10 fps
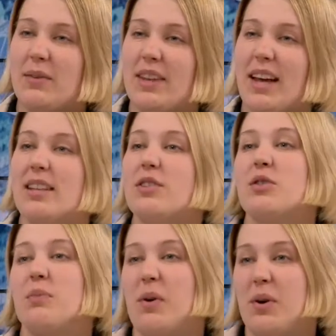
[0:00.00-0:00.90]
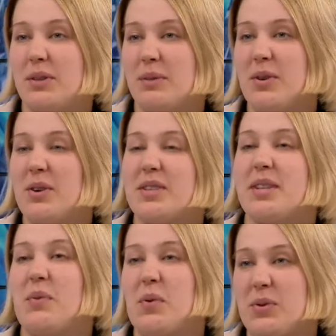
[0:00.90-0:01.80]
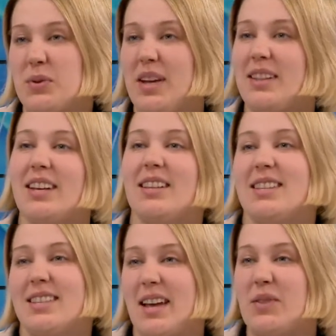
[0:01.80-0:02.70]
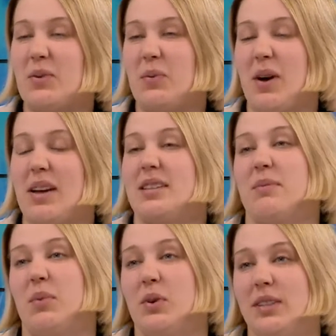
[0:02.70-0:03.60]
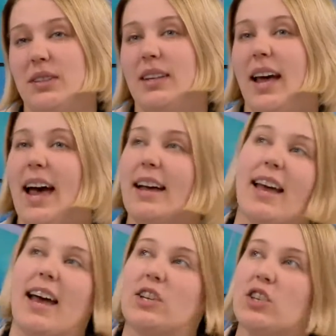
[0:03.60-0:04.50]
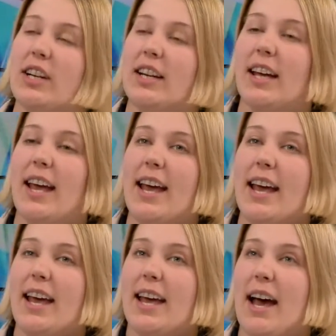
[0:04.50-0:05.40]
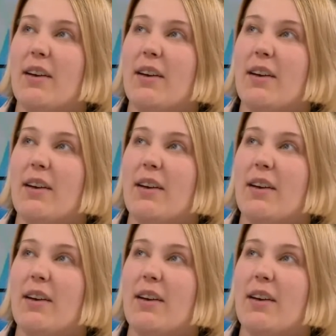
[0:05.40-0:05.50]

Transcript: with any support because they want to and they understand why it's important. And actually, uh, I